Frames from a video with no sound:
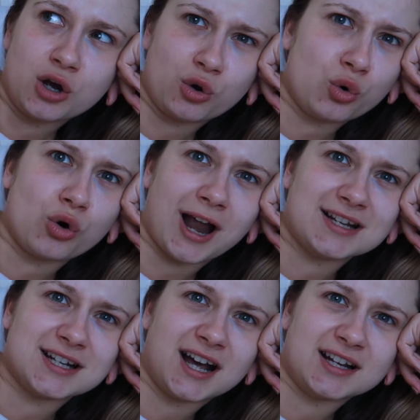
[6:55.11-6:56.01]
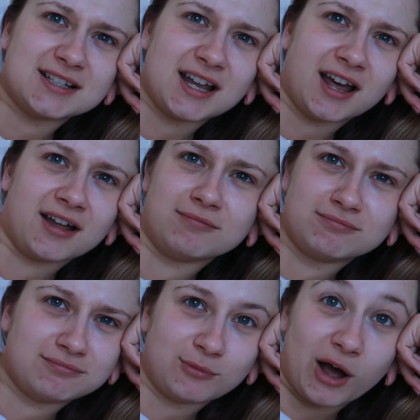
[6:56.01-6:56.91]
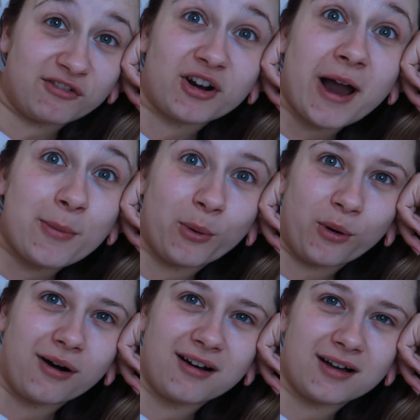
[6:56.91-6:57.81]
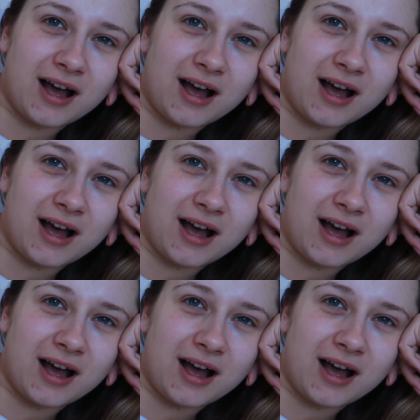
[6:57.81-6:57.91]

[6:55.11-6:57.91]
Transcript: call granddad at whatever airport